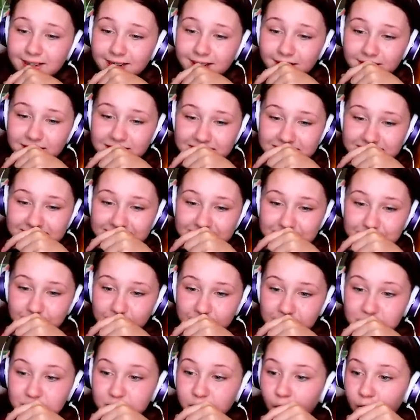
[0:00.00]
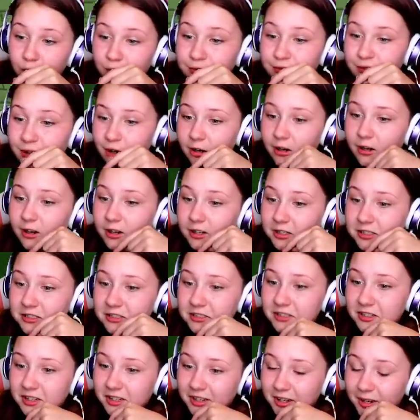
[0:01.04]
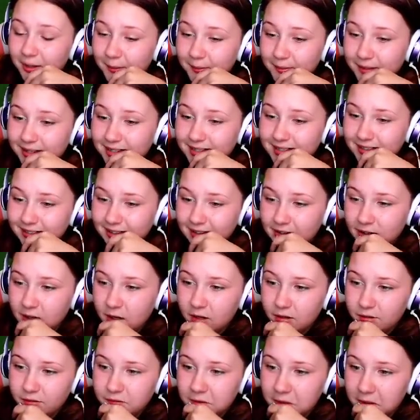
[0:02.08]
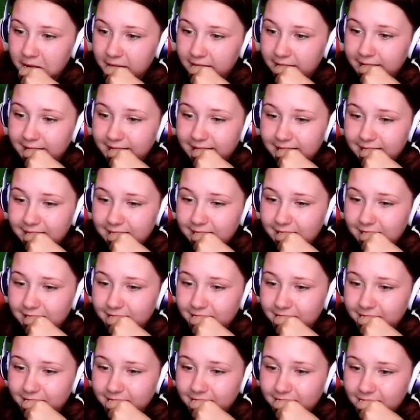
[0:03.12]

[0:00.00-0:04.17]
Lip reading: they like see my golf cart. I hope they see the golf cart and they go.